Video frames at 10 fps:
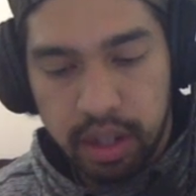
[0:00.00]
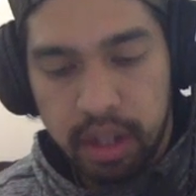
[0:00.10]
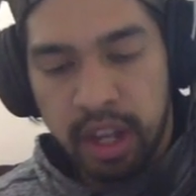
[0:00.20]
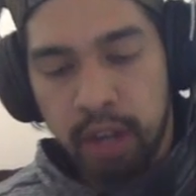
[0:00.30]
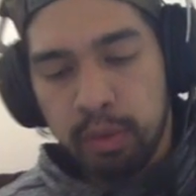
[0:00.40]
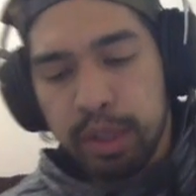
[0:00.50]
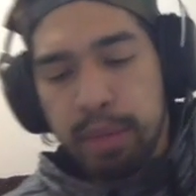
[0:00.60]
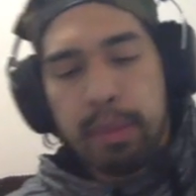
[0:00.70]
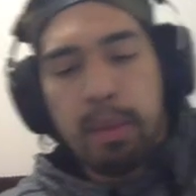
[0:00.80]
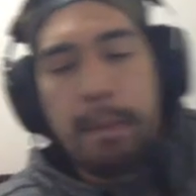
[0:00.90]
I don't really
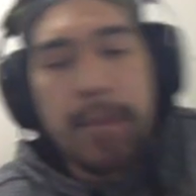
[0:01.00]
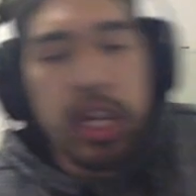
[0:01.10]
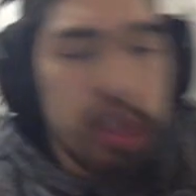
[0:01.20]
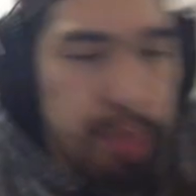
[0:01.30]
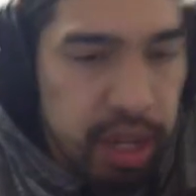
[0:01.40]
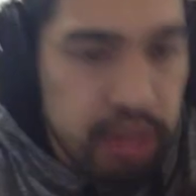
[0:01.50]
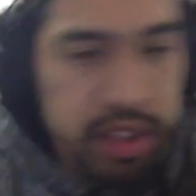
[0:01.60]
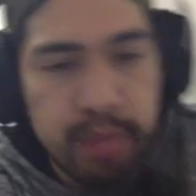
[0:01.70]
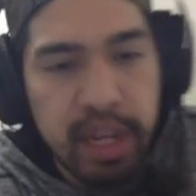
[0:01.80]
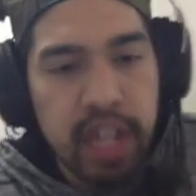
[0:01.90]
remember much about
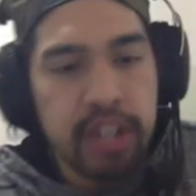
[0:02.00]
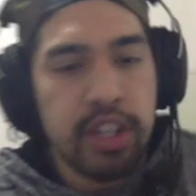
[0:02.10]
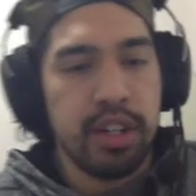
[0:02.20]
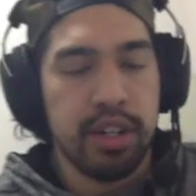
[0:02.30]
this match.